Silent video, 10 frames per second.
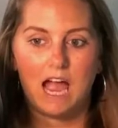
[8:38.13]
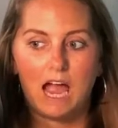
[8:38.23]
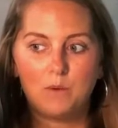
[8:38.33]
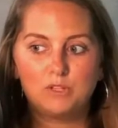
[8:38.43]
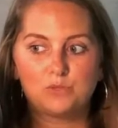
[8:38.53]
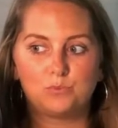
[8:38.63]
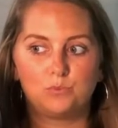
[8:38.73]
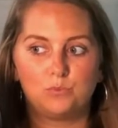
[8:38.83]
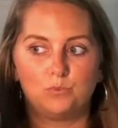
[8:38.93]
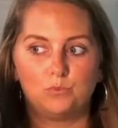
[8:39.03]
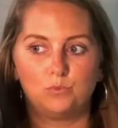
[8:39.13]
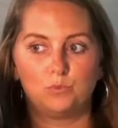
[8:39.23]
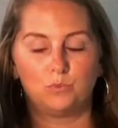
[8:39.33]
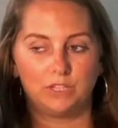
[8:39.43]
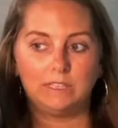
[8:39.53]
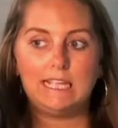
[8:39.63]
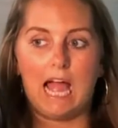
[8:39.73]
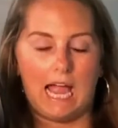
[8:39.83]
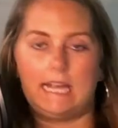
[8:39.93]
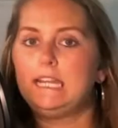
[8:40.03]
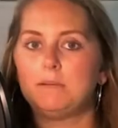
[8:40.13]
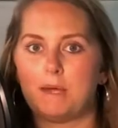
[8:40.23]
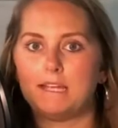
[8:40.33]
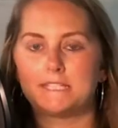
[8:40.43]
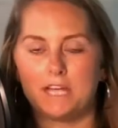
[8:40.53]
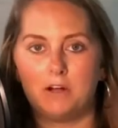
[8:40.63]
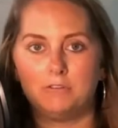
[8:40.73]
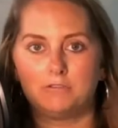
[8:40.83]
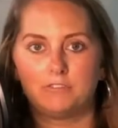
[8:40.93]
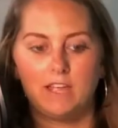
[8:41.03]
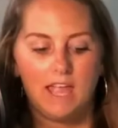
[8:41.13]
I was really hiding myself.